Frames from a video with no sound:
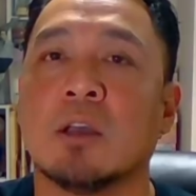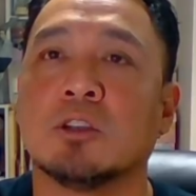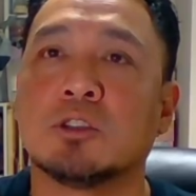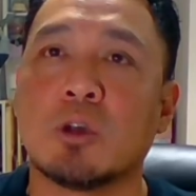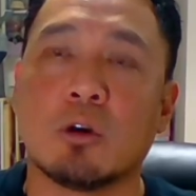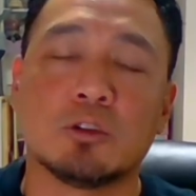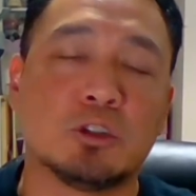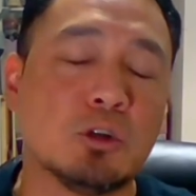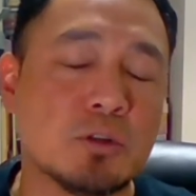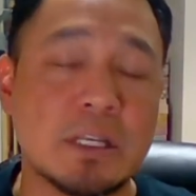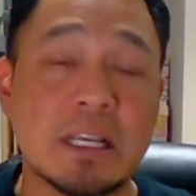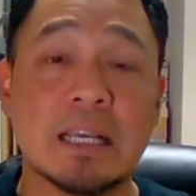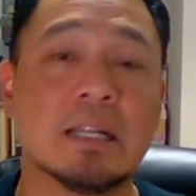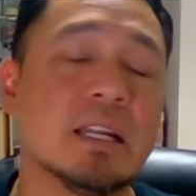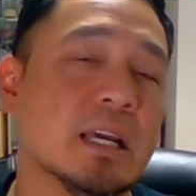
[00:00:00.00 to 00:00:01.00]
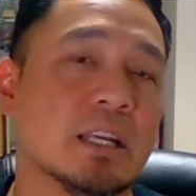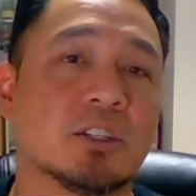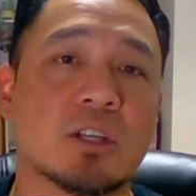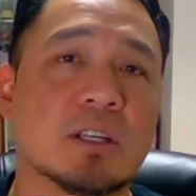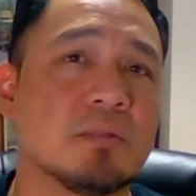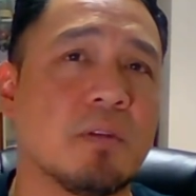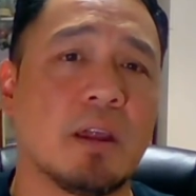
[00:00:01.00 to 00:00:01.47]
So choosing a
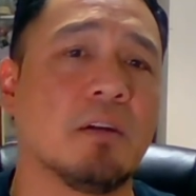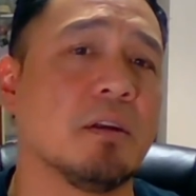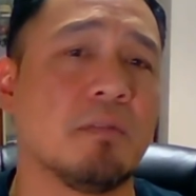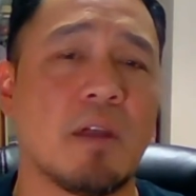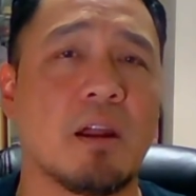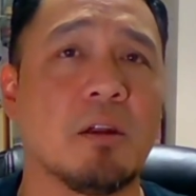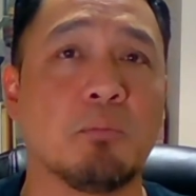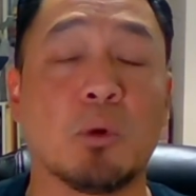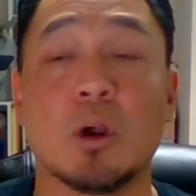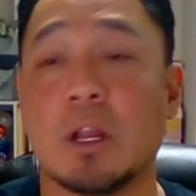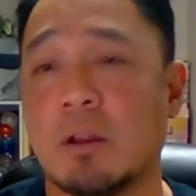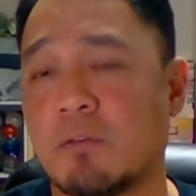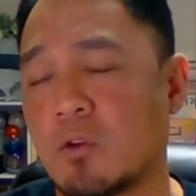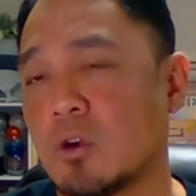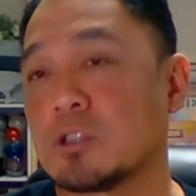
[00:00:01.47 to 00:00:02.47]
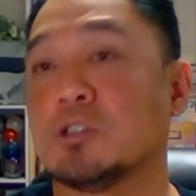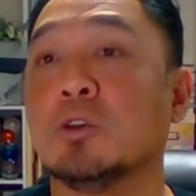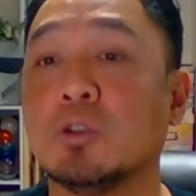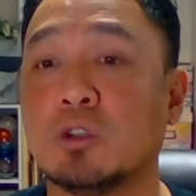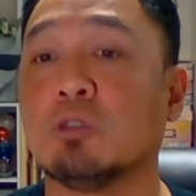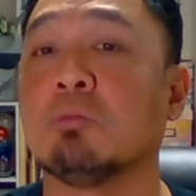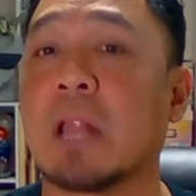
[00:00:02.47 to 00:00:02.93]
niche is very, very important. And of course,
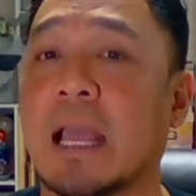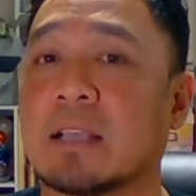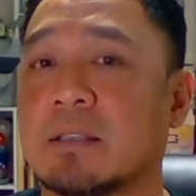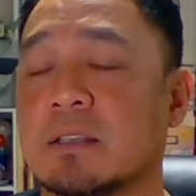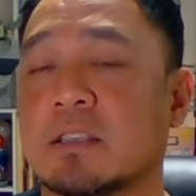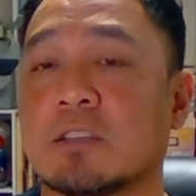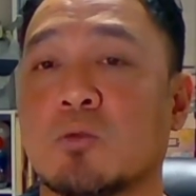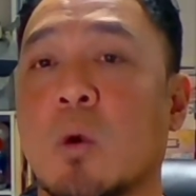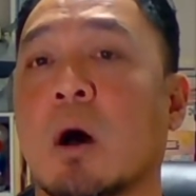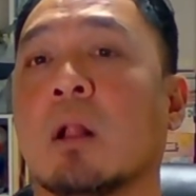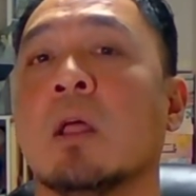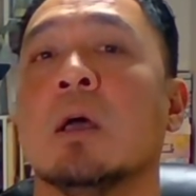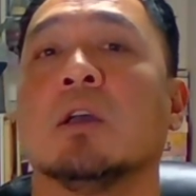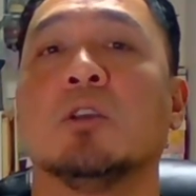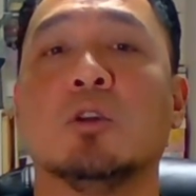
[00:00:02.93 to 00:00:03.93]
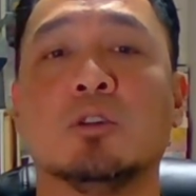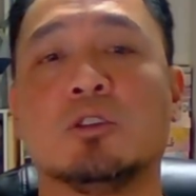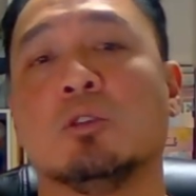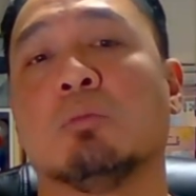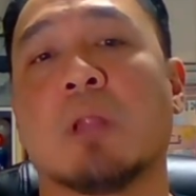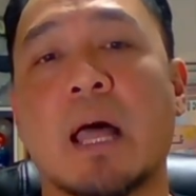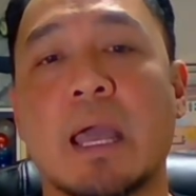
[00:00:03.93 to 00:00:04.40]
YouTube likes this as well.
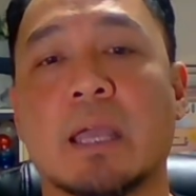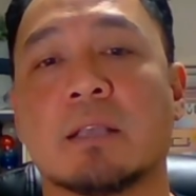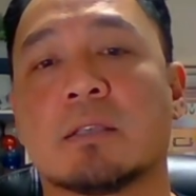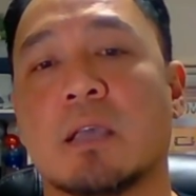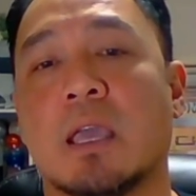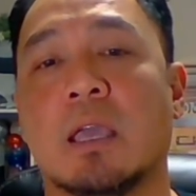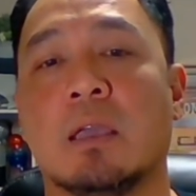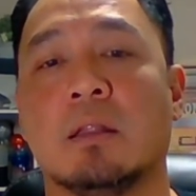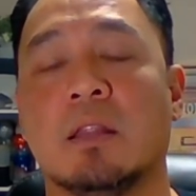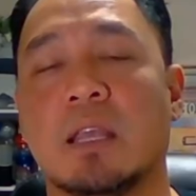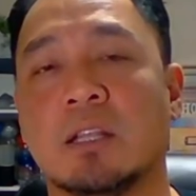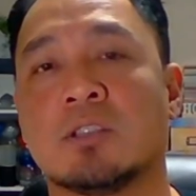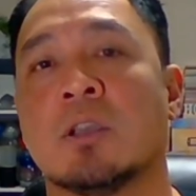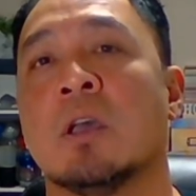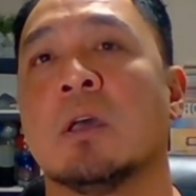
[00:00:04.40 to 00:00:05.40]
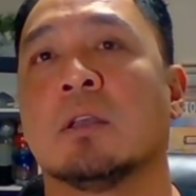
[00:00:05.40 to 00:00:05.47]
YouTube likes a niche